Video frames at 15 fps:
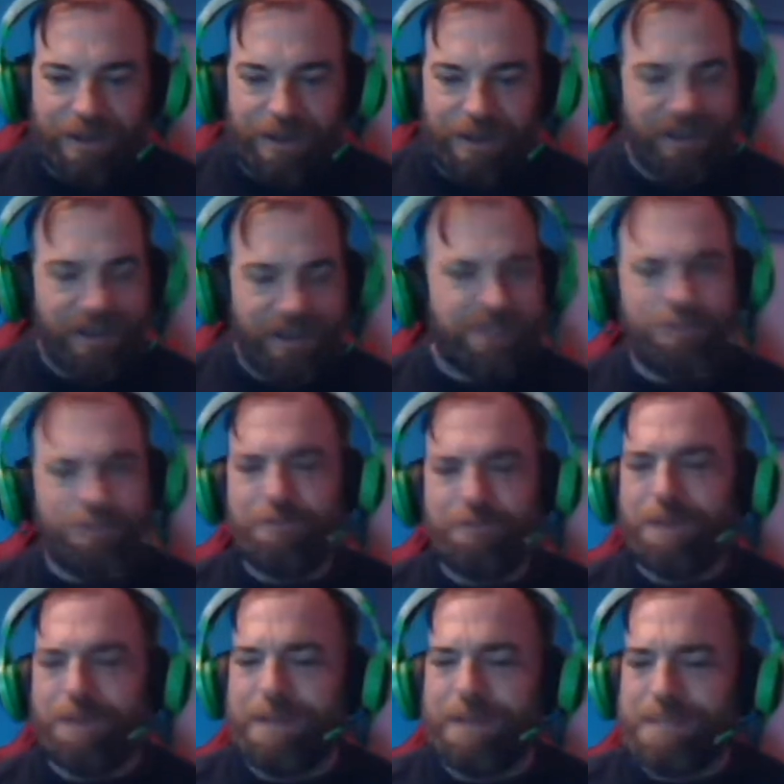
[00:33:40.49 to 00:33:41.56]
Is everyone familiar
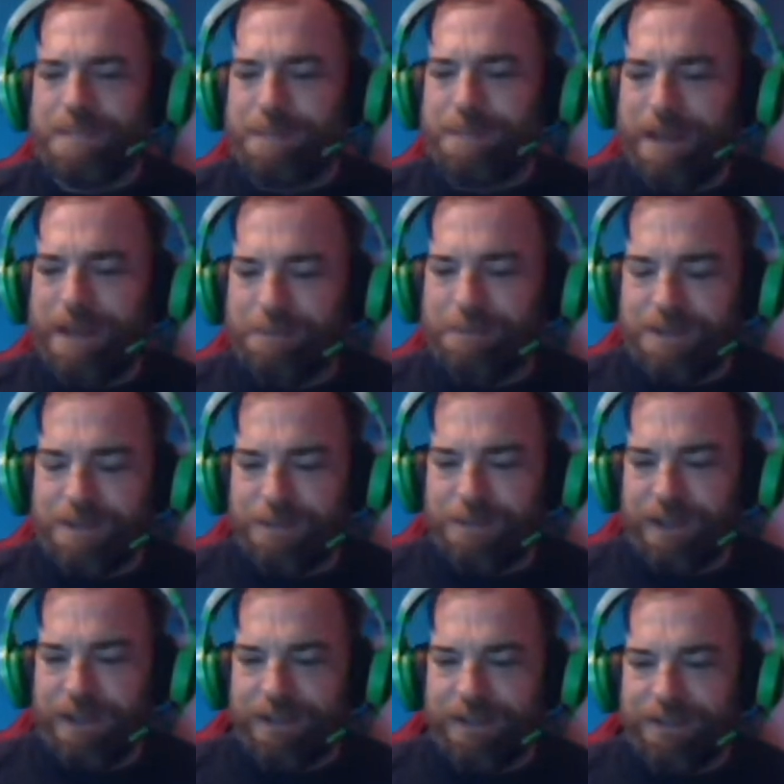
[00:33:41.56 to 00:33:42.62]
with MD-SPAN, or am I
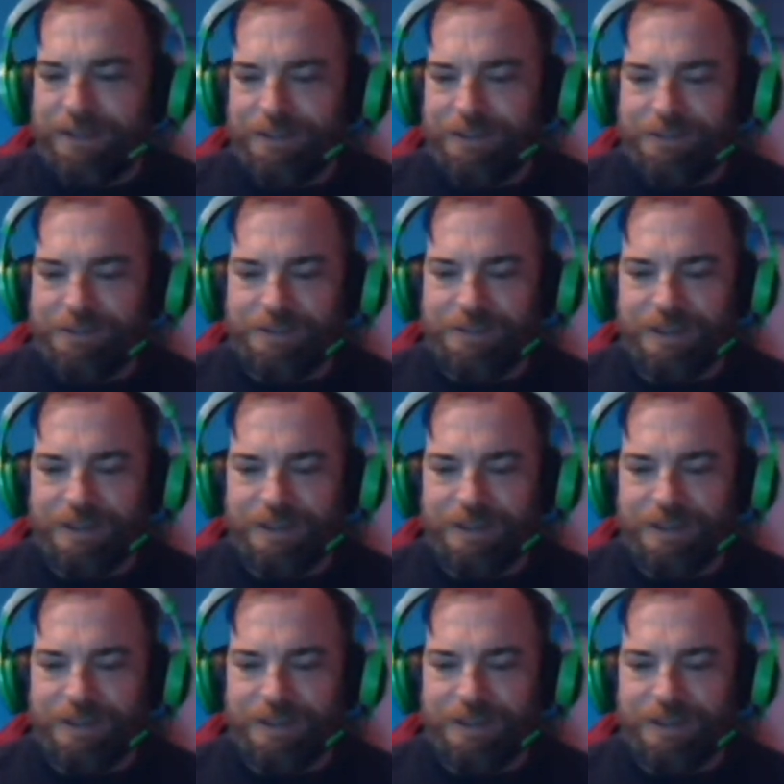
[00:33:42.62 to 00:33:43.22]
speaking nonsense here?